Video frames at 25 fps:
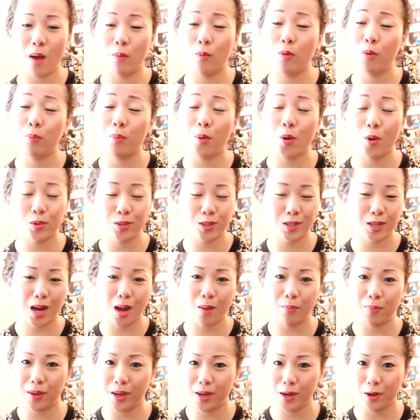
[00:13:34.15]
I will post it
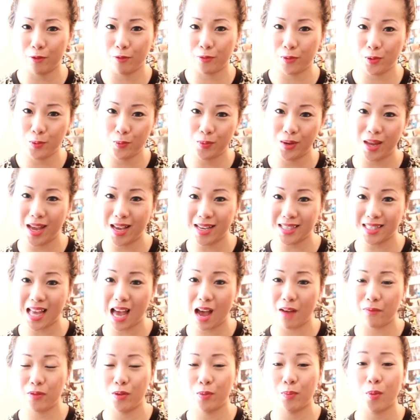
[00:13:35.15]
up in a few days
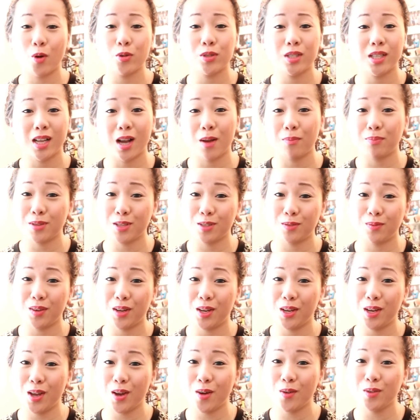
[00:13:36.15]
after posting up this
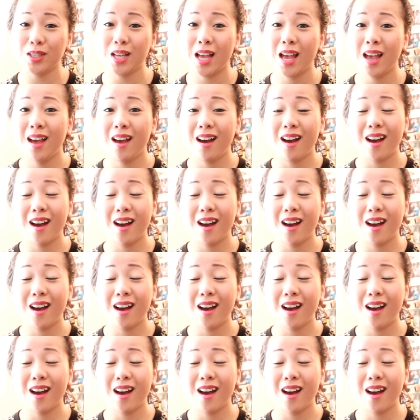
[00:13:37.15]
video.